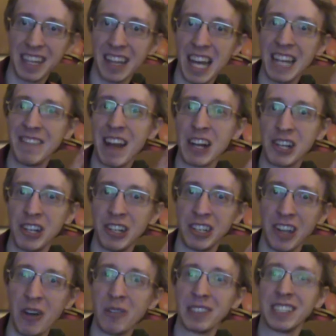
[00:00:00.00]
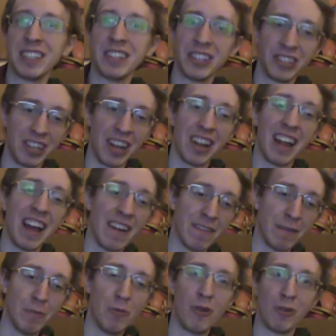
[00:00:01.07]
the live action Ghost in the Shell
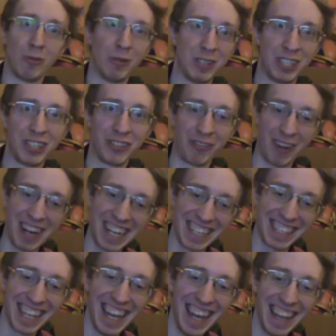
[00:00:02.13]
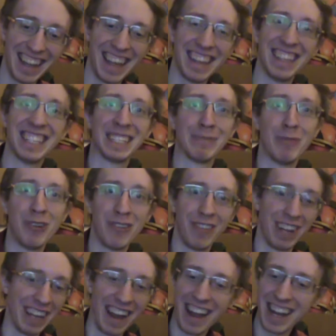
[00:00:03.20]
have more restraint than this
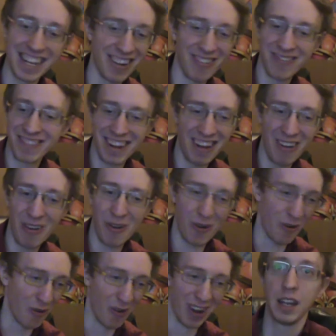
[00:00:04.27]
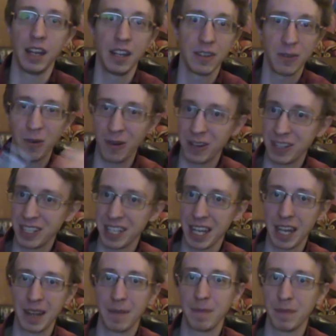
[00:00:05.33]
movie? I don't know. And of
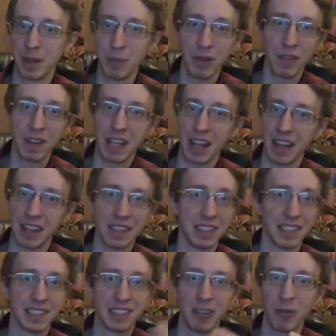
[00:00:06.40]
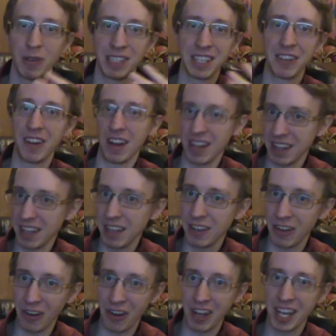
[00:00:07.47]
course, the movie ends. So is there
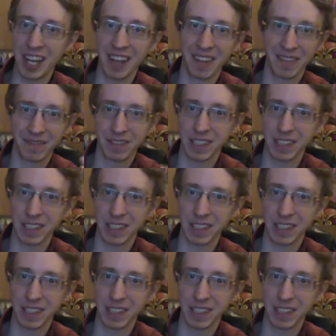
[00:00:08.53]
anything good?